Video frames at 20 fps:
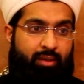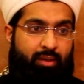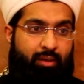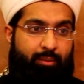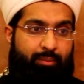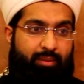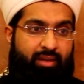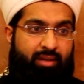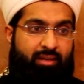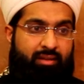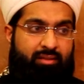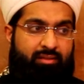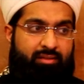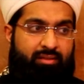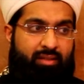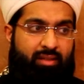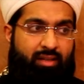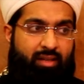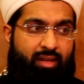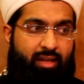Because
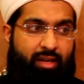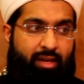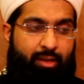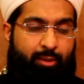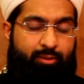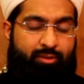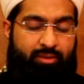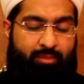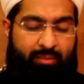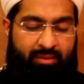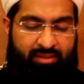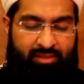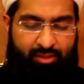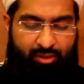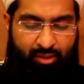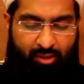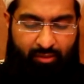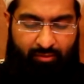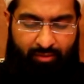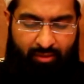he was a
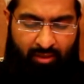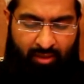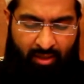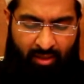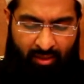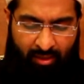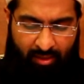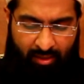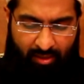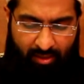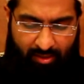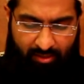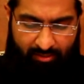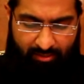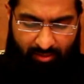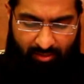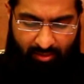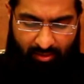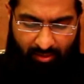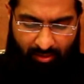messenger of Allah
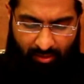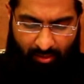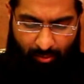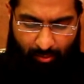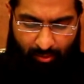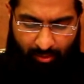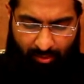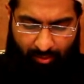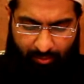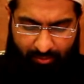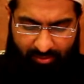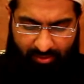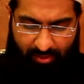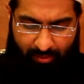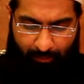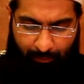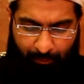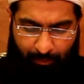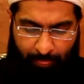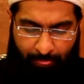sallallahu alayhi wa sallam.
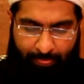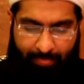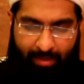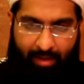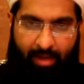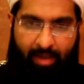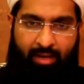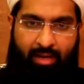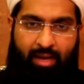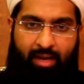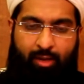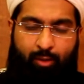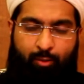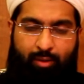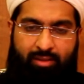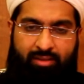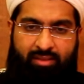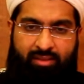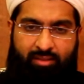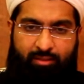And
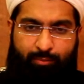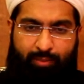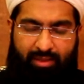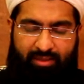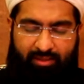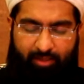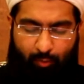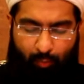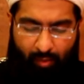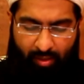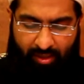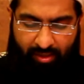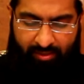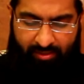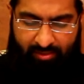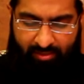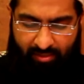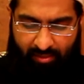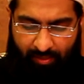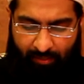likewise his blessed
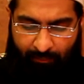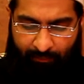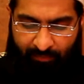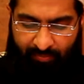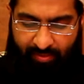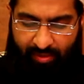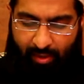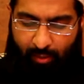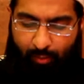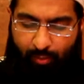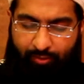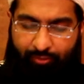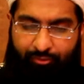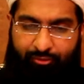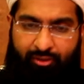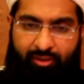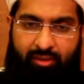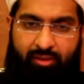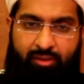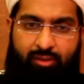words that were
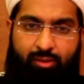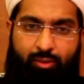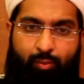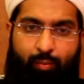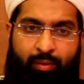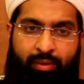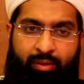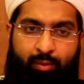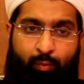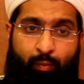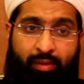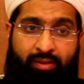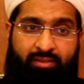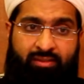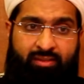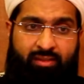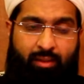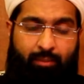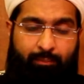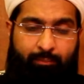filled with
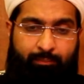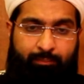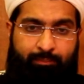wisdom